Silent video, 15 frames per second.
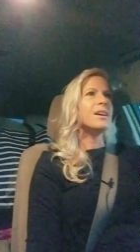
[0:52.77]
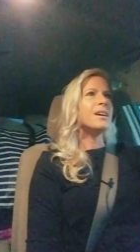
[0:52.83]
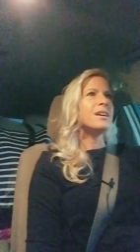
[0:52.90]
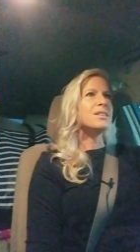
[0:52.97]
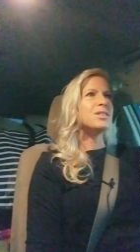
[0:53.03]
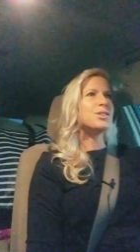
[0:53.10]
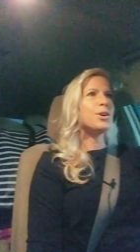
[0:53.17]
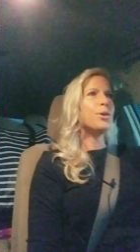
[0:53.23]

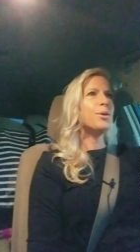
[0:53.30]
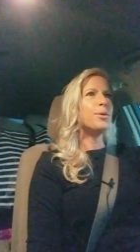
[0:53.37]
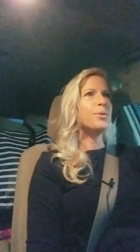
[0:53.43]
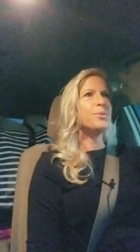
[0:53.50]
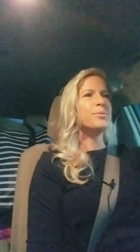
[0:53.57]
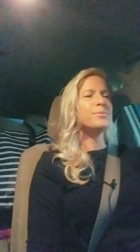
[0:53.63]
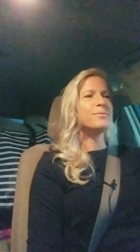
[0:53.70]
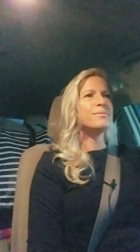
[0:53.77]

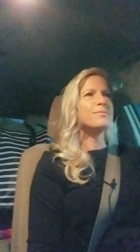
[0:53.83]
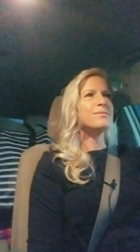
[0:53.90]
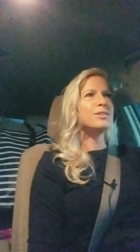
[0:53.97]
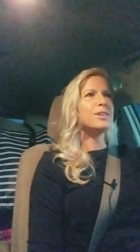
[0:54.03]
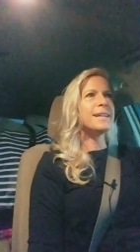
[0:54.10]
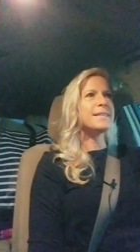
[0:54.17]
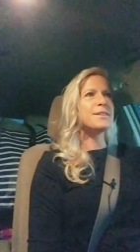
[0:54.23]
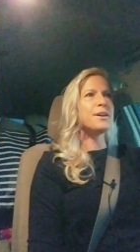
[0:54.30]
So,
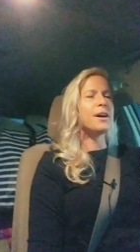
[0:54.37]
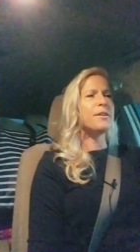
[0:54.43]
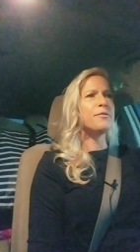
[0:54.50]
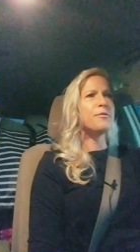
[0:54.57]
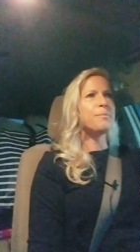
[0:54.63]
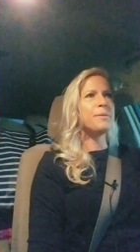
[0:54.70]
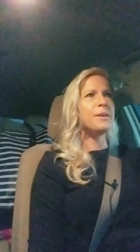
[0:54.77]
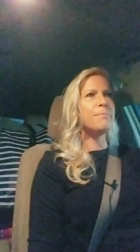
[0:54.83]
lots
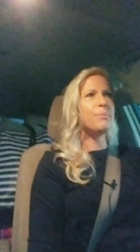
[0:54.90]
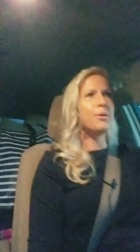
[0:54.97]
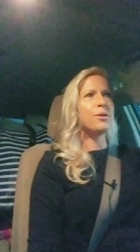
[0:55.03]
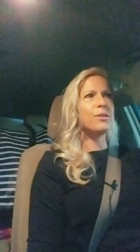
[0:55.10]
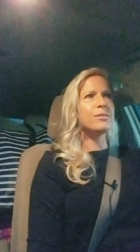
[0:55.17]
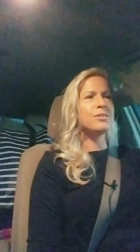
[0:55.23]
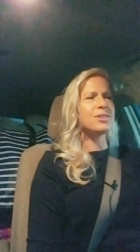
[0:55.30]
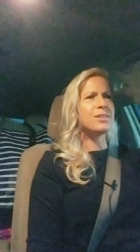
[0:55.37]
of
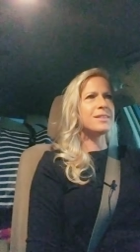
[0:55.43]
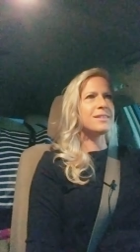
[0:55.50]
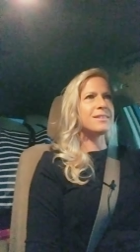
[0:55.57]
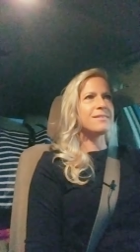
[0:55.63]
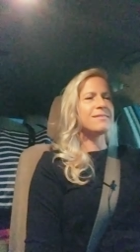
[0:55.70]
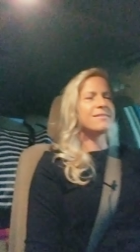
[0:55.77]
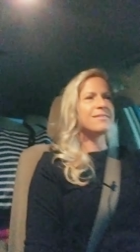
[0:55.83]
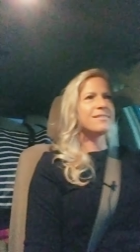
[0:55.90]
people just